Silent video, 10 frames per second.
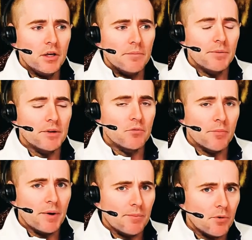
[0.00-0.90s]
But
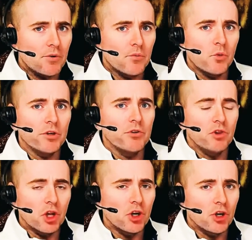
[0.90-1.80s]
remember what you
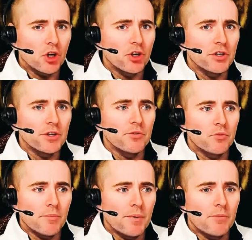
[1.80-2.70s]
learned, and
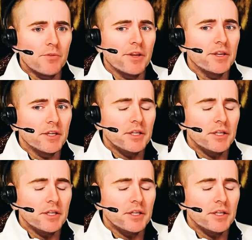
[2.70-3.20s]
remember that